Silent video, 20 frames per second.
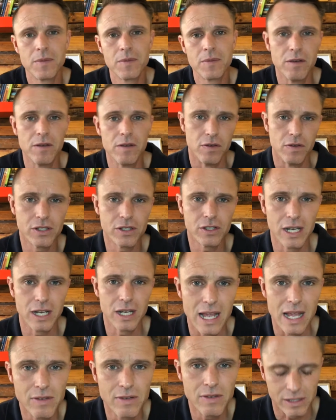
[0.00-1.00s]
In verse
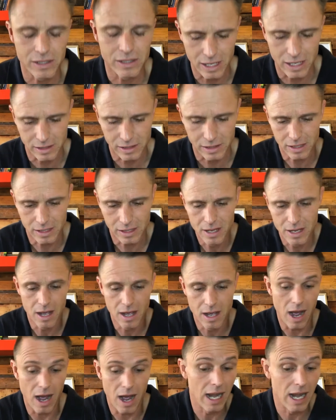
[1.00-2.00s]
11 says,
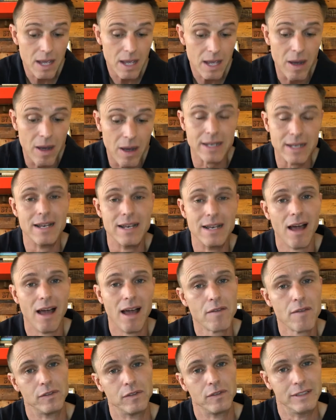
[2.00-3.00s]
"I lay my
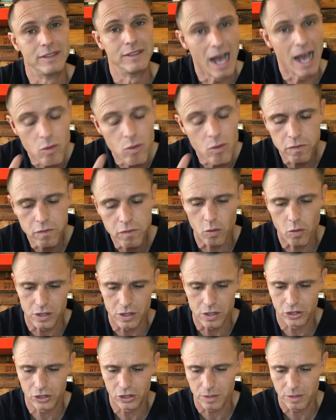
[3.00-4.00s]
life down for
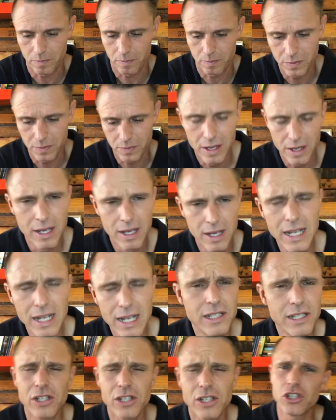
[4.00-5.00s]
the sheep."
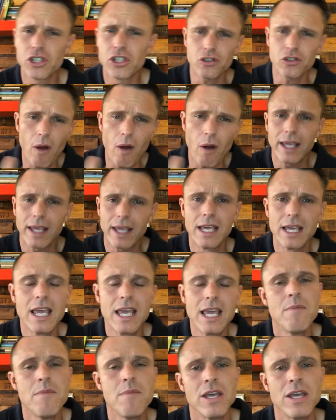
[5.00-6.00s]
It's a
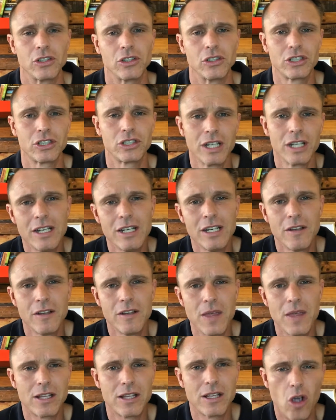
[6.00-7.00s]
striking image
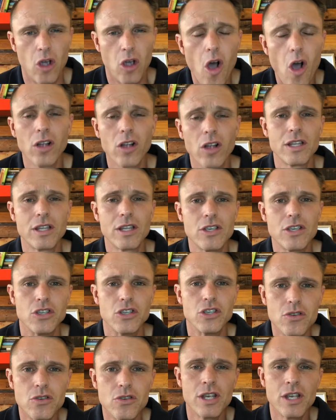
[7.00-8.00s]
that God
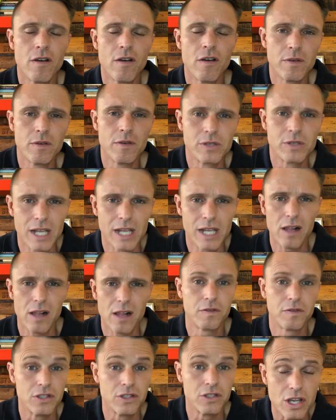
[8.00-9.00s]
is using of
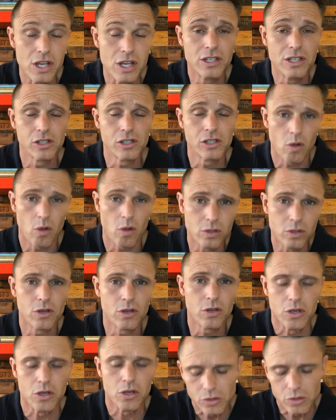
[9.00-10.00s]
himself, and Jesus
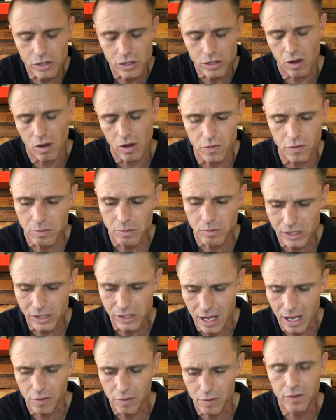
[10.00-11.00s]
also uses of
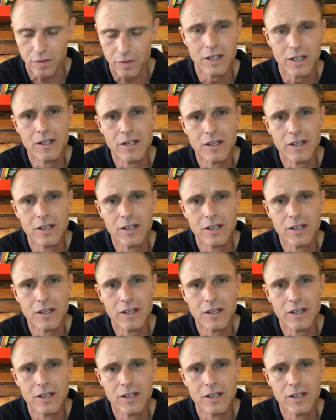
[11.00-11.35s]
himself